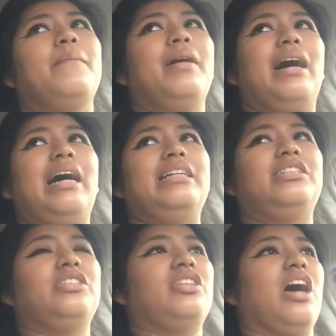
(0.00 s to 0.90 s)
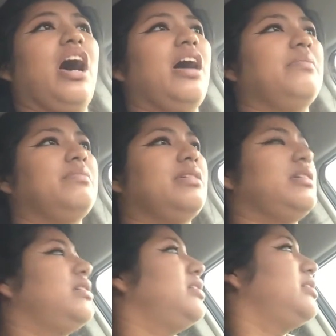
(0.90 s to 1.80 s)
but I stopped
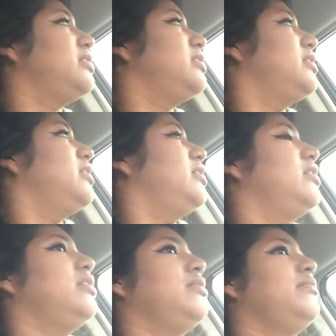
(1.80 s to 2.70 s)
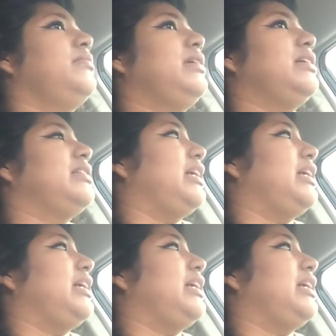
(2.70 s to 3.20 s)
because